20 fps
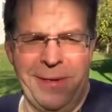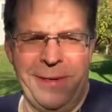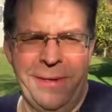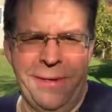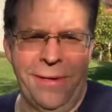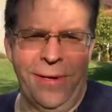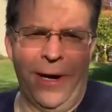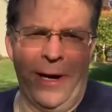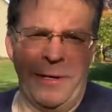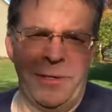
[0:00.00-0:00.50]

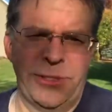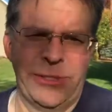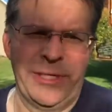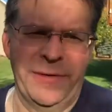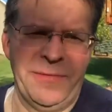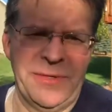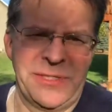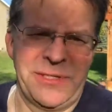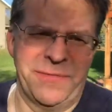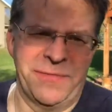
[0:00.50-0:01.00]
hundreds of
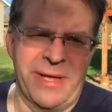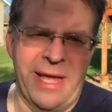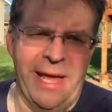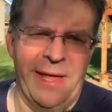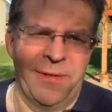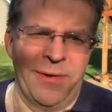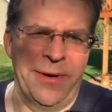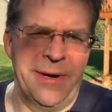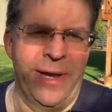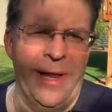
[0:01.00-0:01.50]
us have
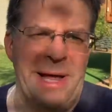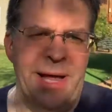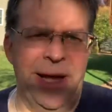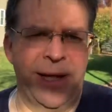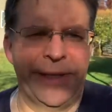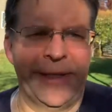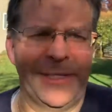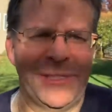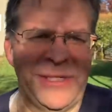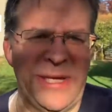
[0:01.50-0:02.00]
gathered at
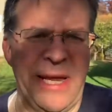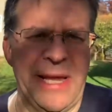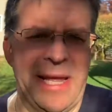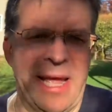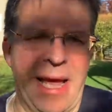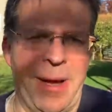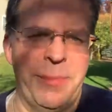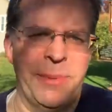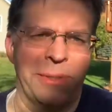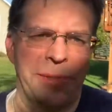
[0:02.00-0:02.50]
the state
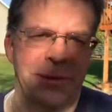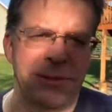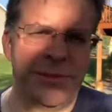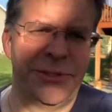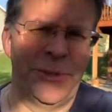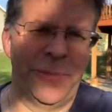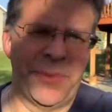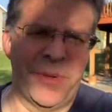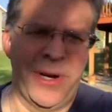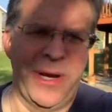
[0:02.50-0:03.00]
capitol to
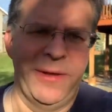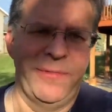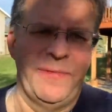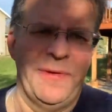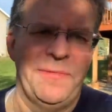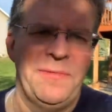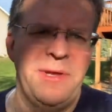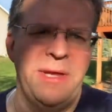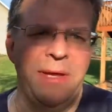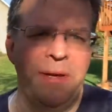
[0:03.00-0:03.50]
pray
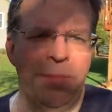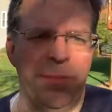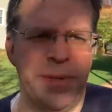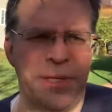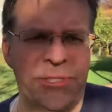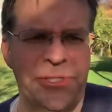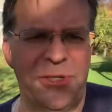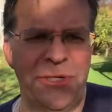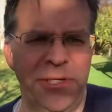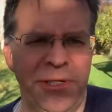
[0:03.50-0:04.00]
15
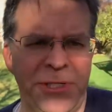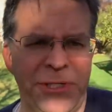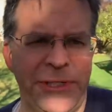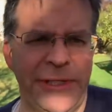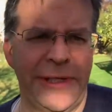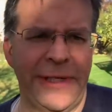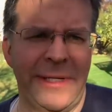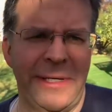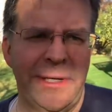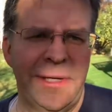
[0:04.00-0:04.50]
mysteries
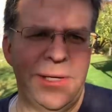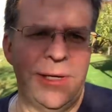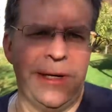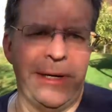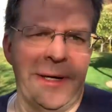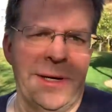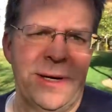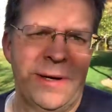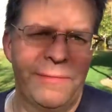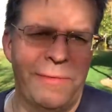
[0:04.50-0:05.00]

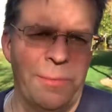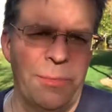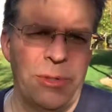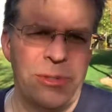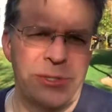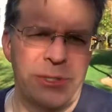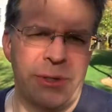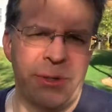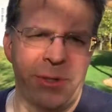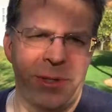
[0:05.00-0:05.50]
of the Most
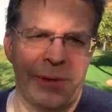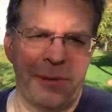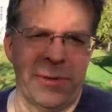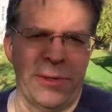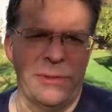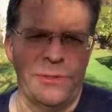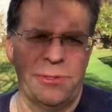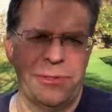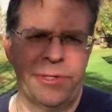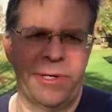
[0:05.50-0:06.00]
Holy
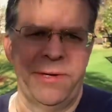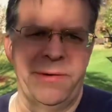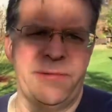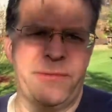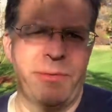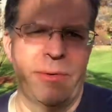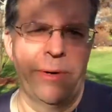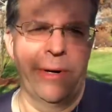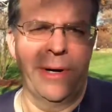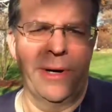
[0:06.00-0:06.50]
Rosary
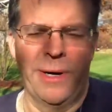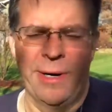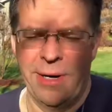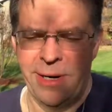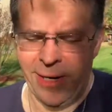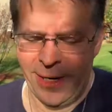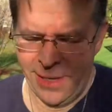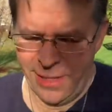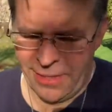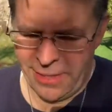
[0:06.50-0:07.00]
for
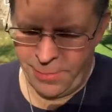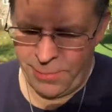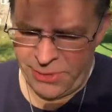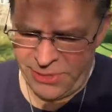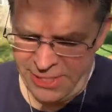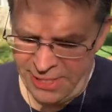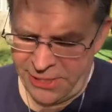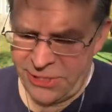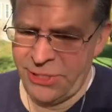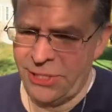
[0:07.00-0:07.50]
the
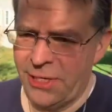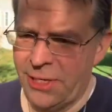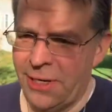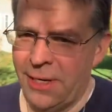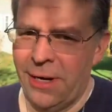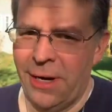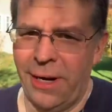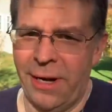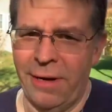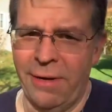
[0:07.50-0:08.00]
protection
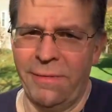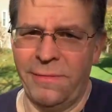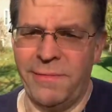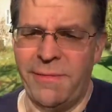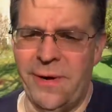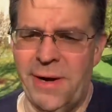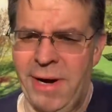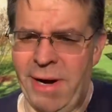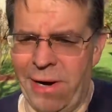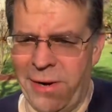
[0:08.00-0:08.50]
of
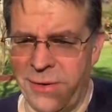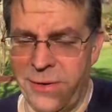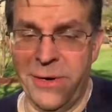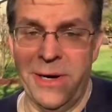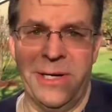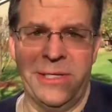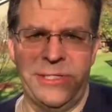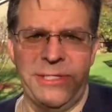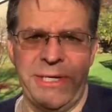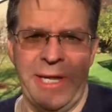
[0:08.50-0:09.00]
our great
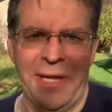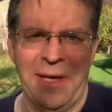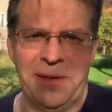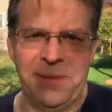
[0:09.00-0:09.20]
state.